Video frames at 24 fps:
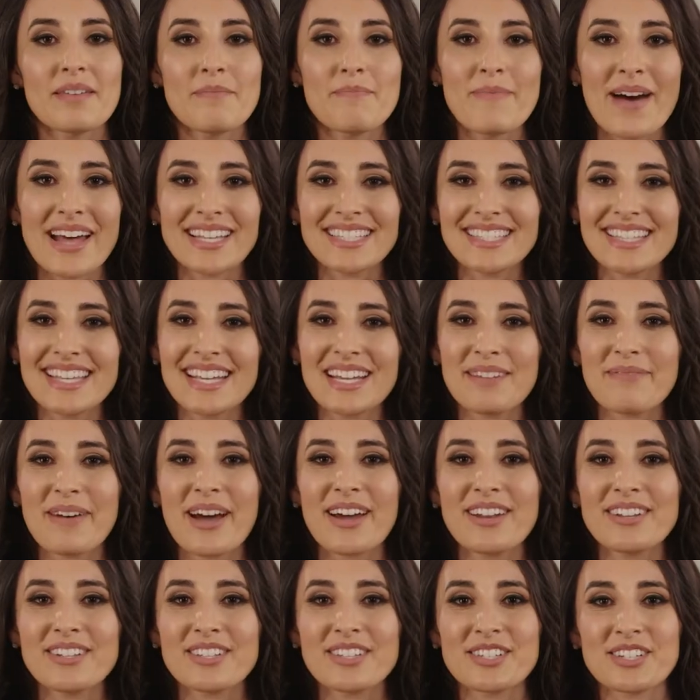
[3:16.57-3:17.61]
The best thing
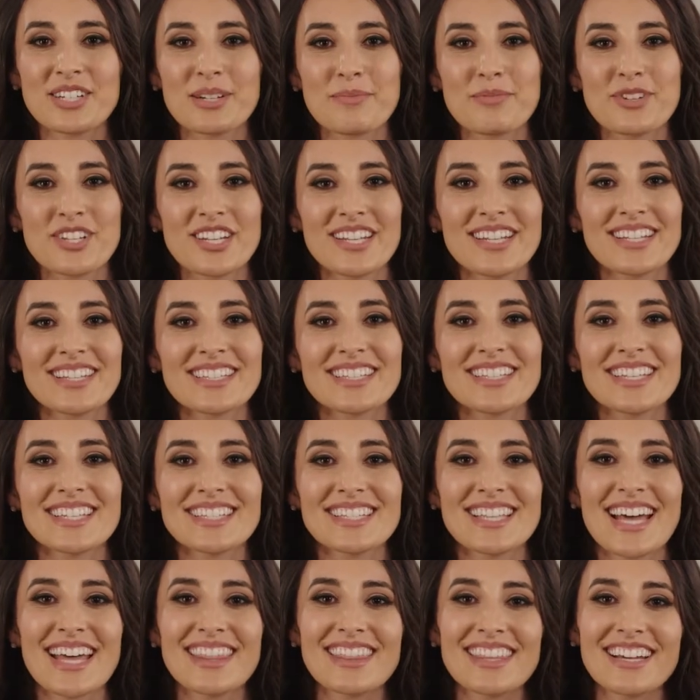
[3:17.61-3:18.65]
about inscriptions
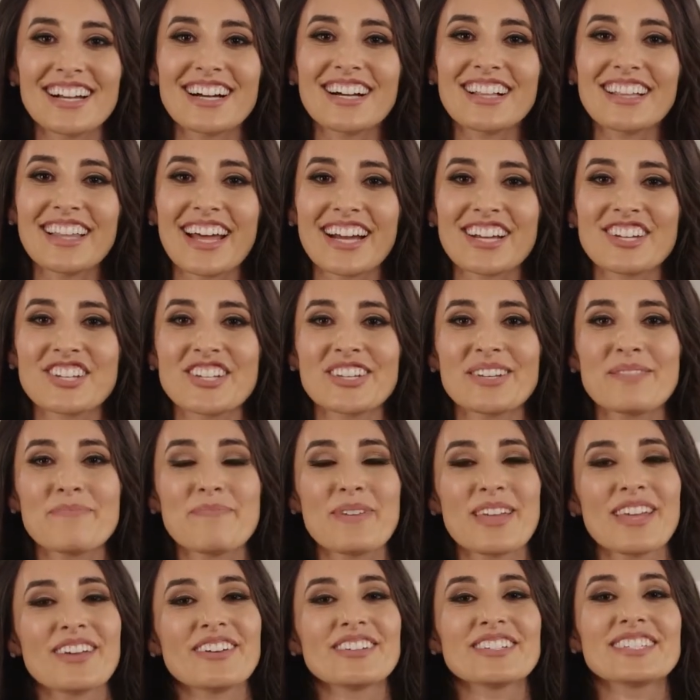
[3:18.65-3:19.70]
is that the collection
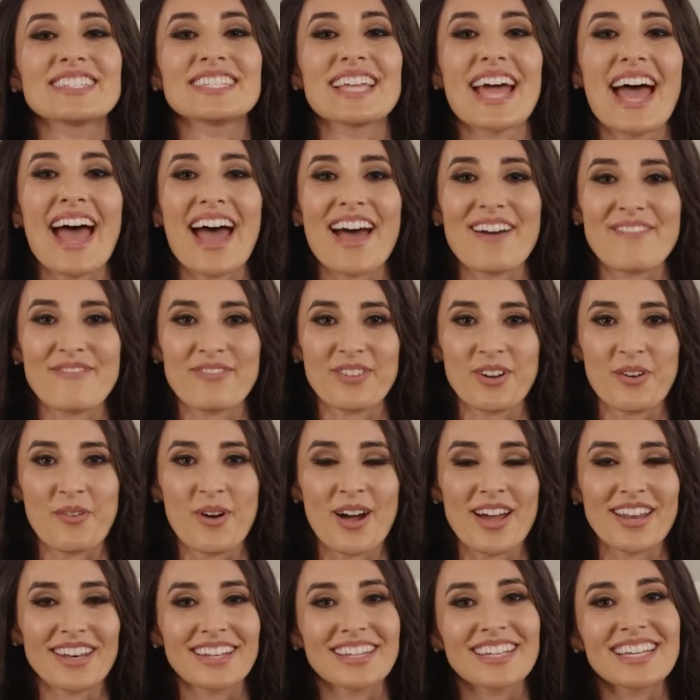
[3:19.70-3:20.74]
appeals to
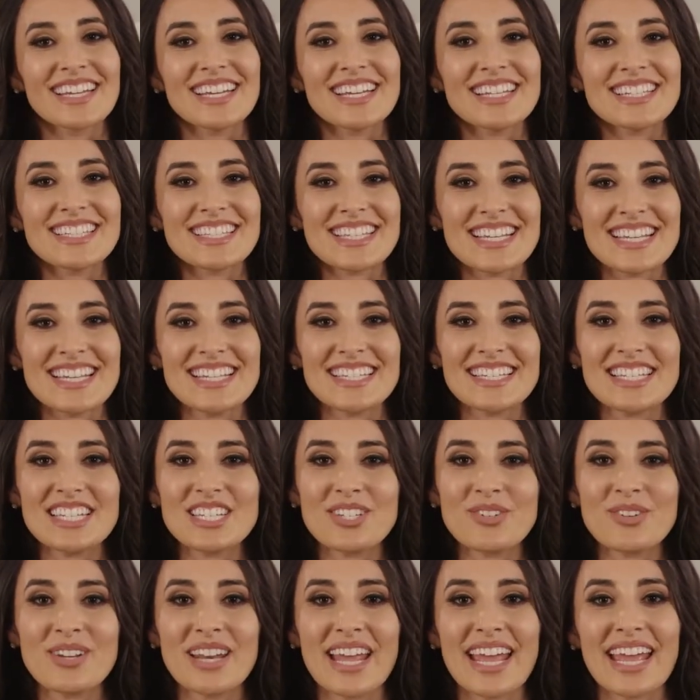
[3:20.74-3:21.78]
everyone. It's easy
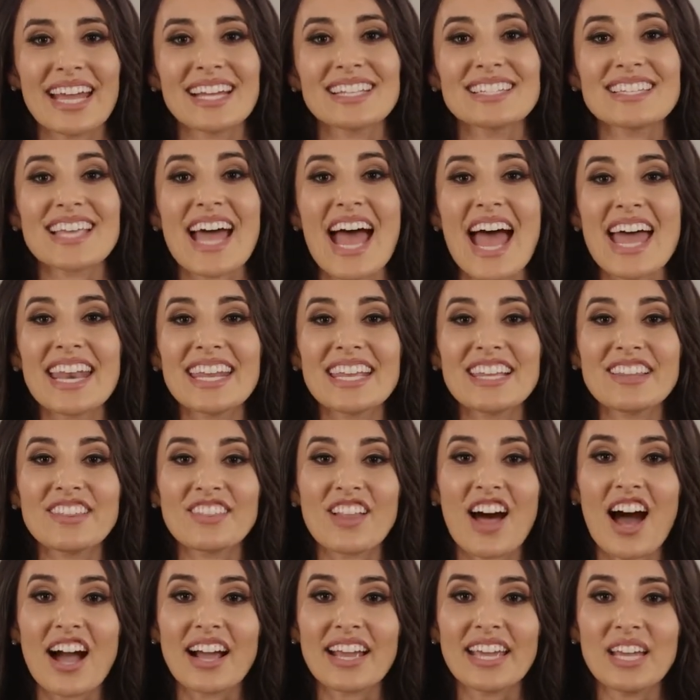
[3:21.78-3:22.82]
to enhance any
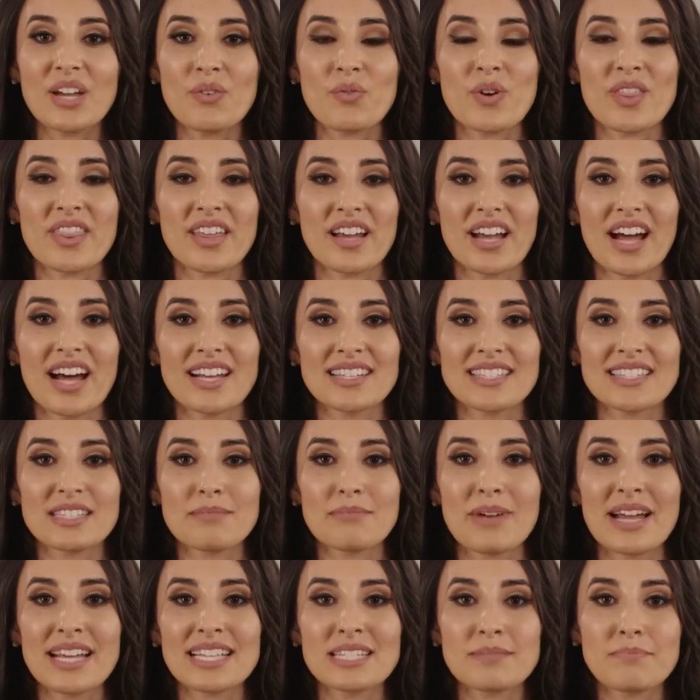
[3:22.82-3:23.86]
locket with a
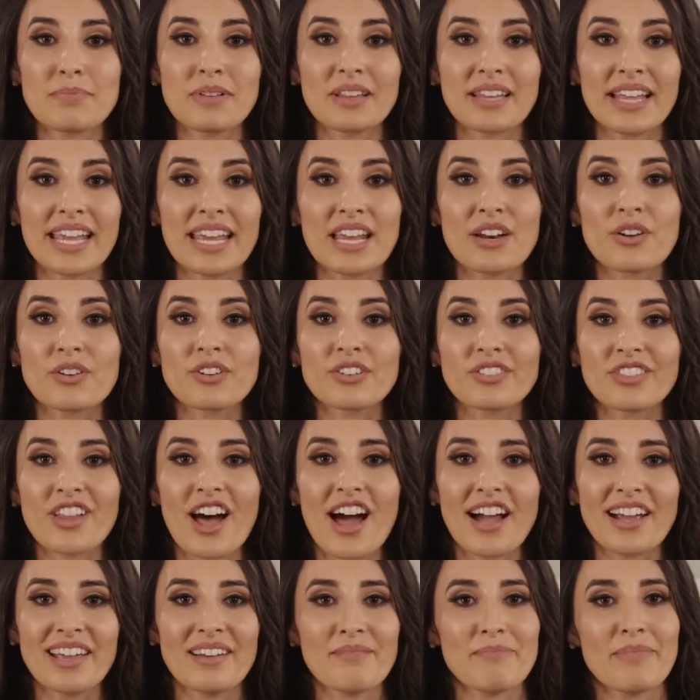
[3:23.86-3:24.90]
customized plate or
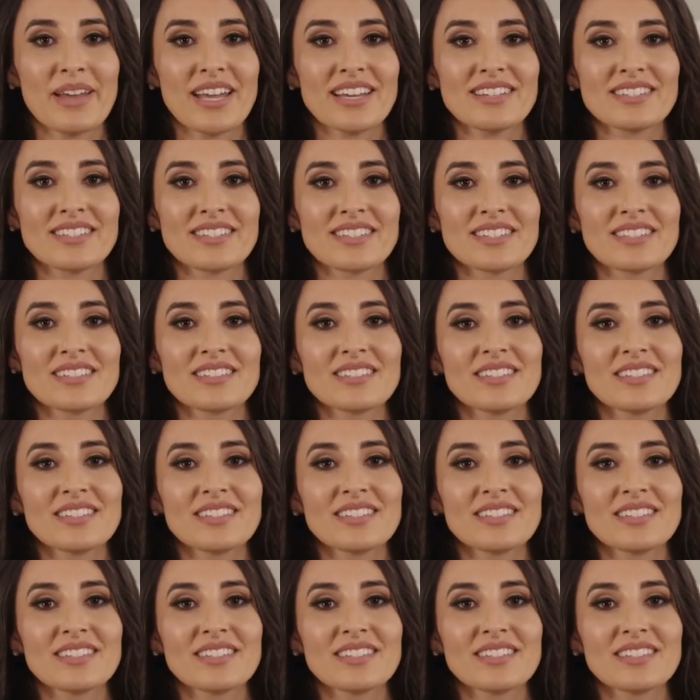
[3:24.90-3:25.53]
locket base.